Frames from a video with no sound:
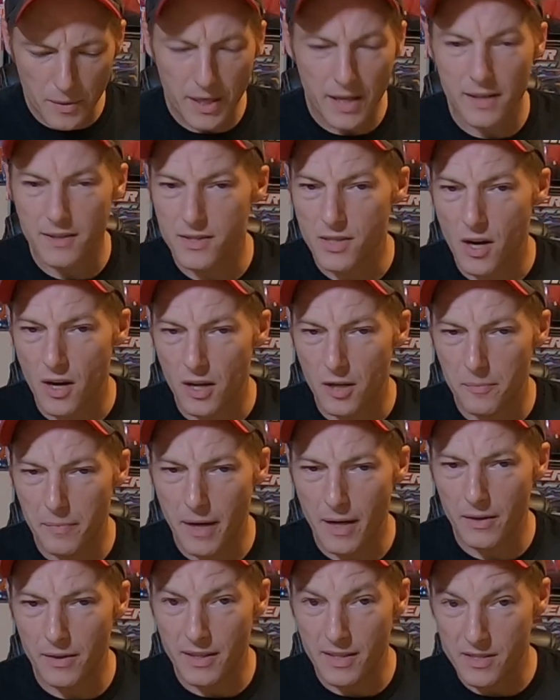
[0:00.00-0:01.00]
we got to talk
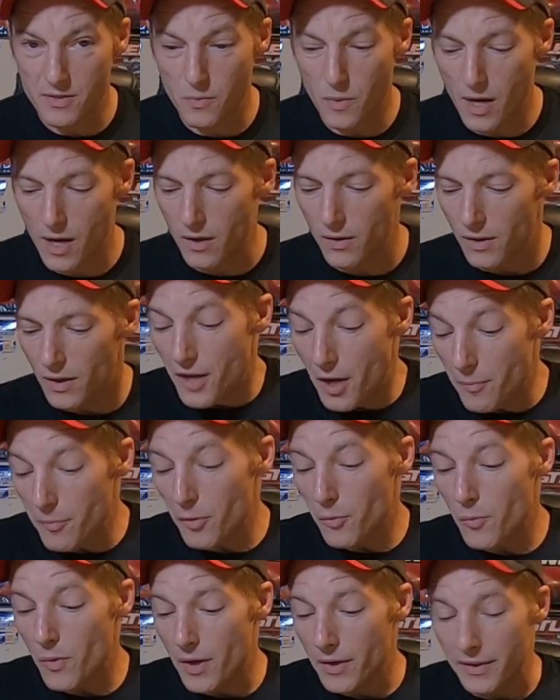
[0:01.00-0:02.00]
about as well.
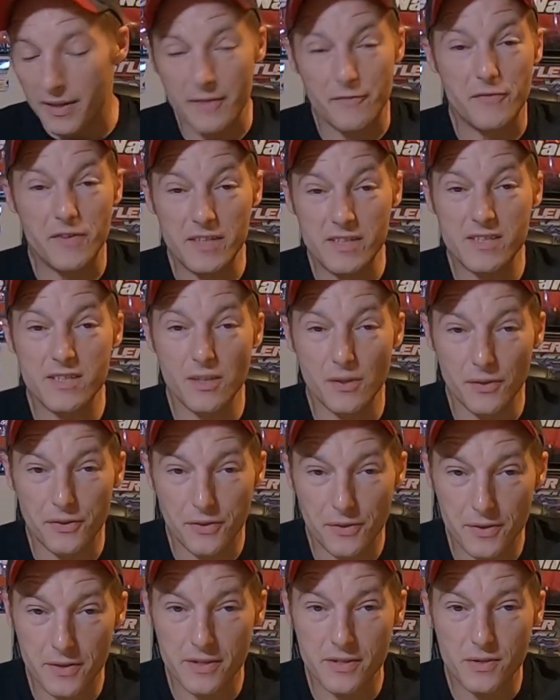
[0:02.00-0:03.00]
Number one, if it's still
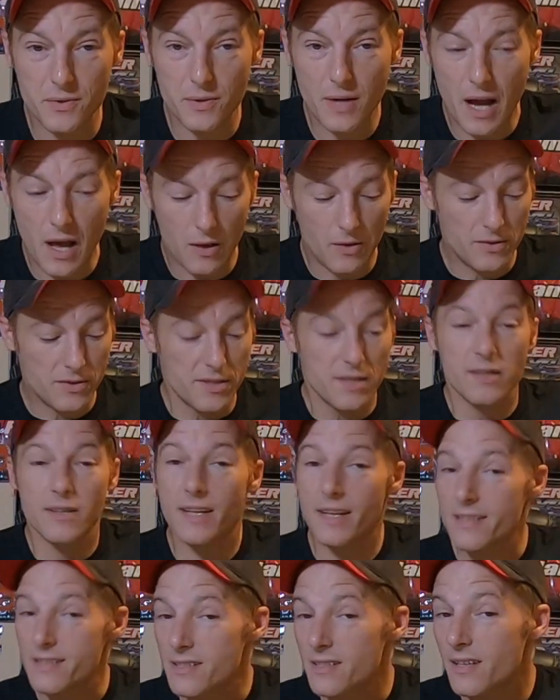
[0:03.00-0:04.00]
$32,
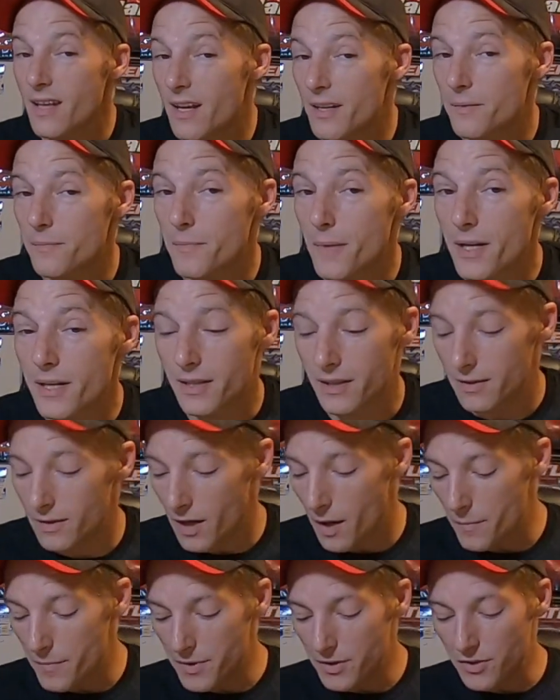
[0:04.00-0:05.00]
that's a lot of money.
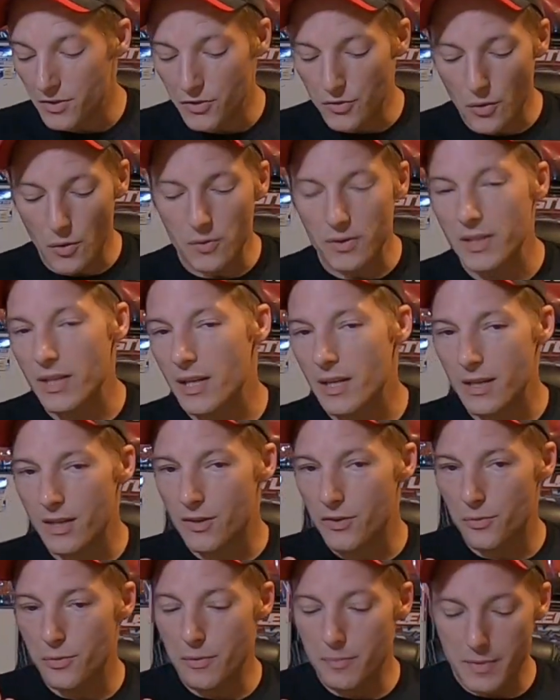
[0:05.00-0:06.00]
I mean, you're only
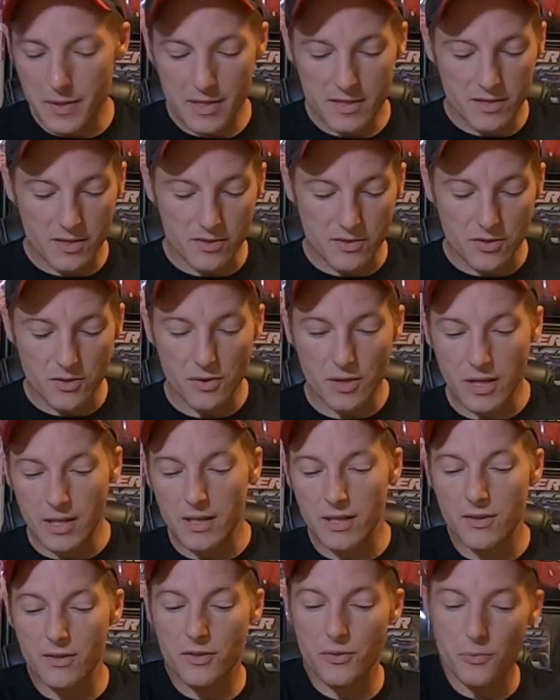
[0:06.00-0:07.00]
getting 3 pieces. You're
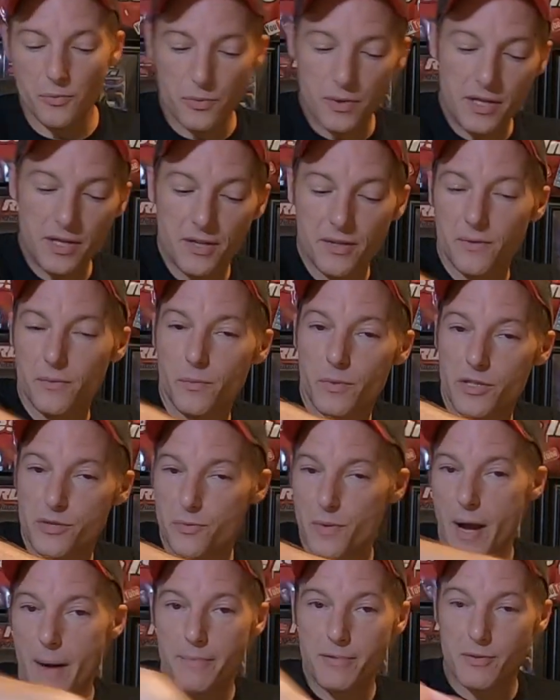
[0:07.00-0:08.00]
getting the rear, which
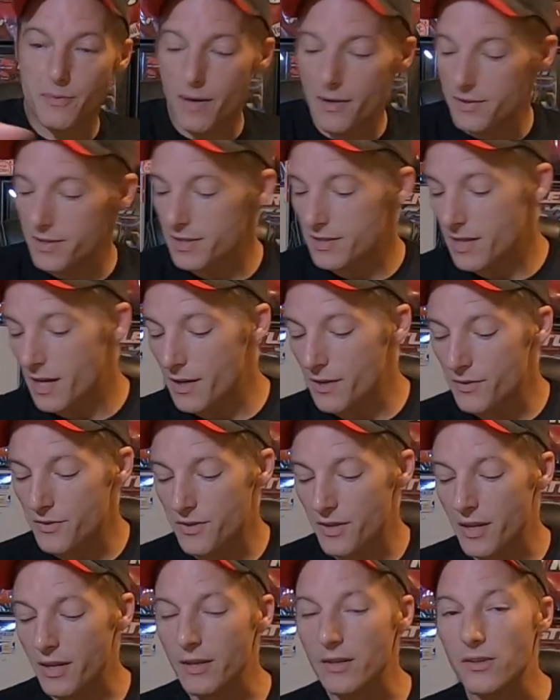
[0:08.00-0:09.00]
wraps around the entire
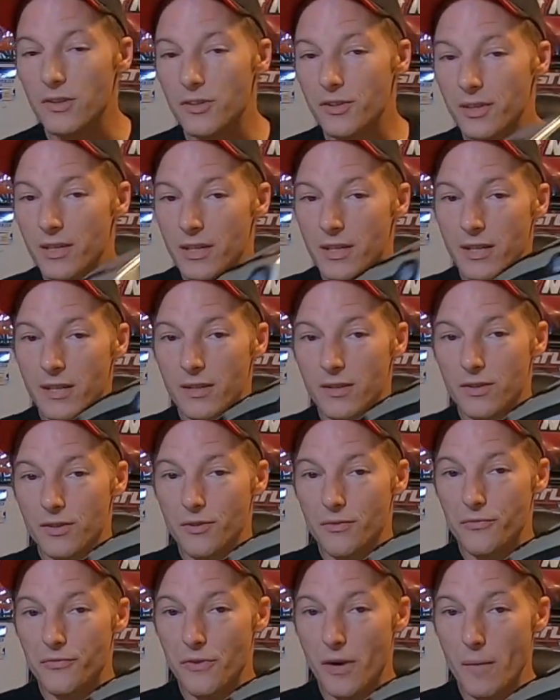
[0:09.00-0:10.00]
thing. You're getting
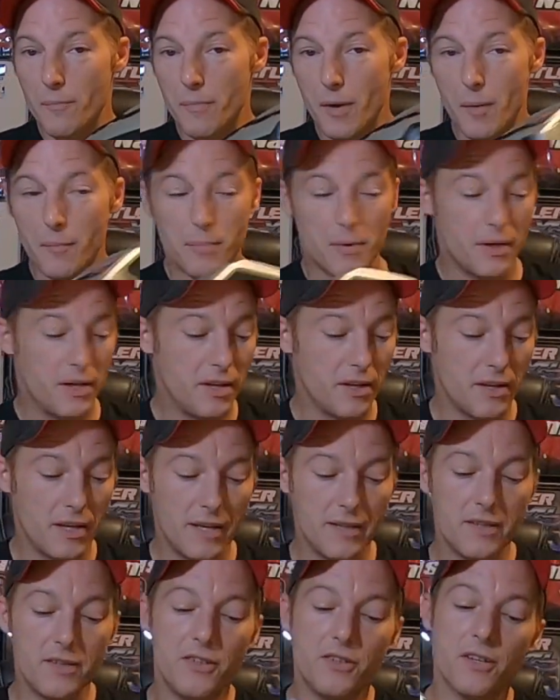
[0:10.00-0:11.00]
the front bumper here,
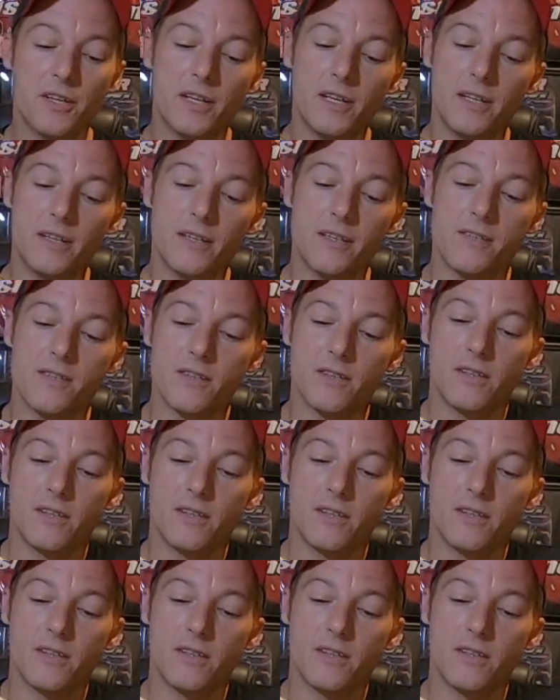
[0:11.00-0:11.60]
and then you're getting this